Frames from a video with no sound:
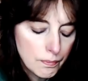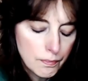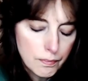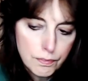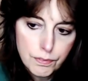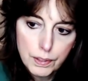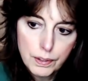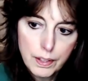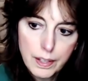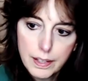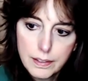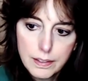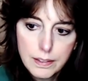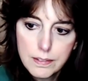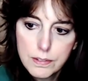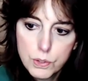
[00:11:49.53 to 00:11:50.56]
front
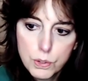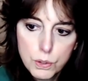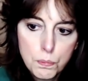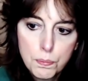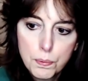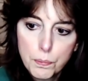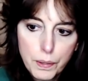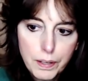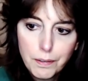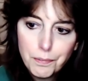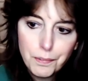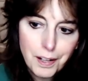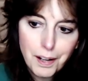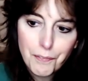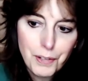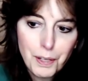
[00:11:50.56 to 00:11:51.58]
landing, stoop, or
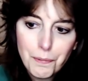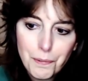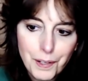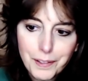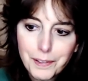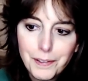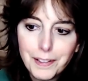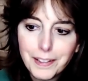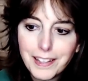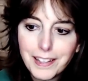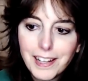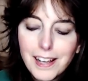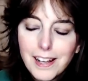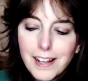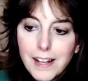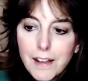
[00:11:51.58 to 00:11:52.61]
whatever you want to call it,
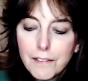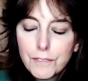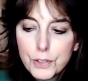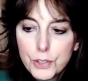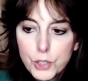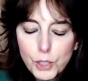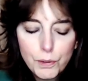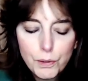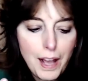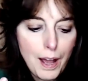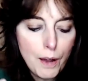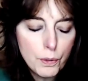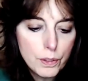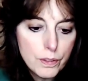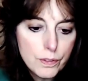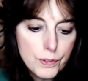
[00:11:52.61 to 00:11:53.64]
for 2
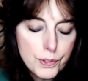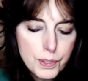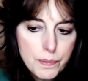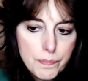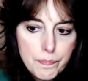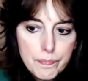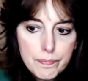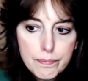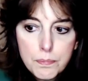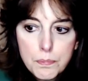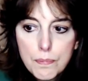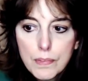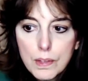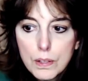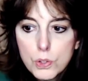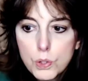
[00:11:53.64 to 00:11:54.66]
hours,
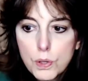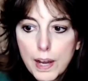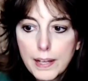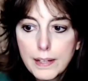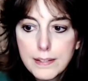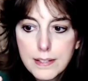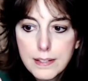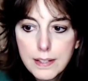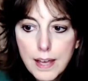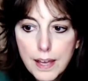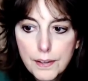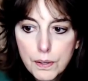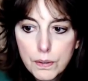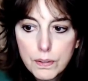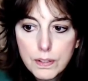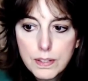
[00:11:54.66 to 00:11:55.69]
trying to get
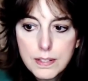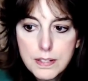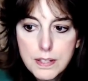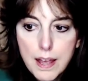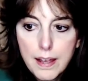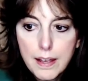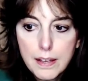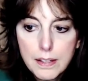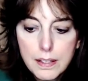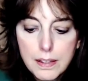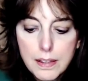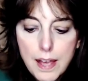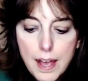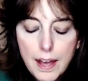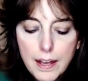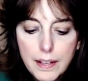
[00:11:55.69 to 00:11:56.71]
her to say
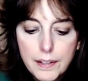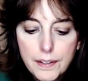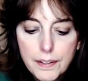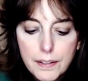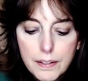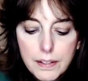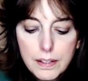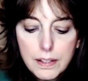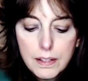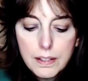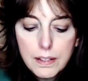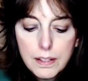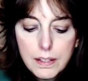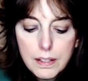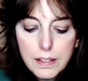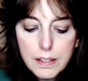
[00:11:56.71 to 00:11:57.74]
that,
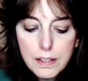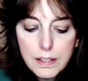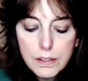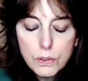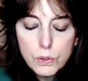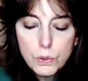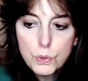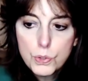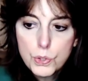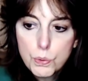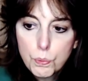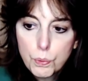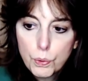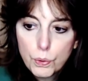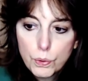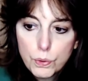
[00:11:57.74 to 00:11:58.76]
use the
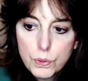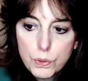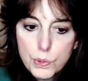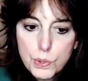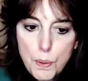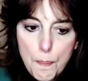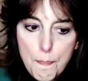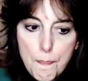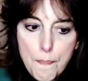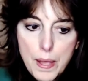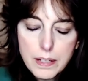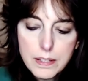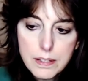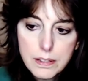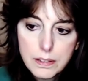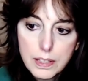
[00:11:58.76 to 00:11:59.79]
words
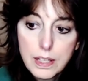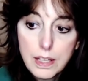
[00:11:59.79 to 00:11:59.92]
mentally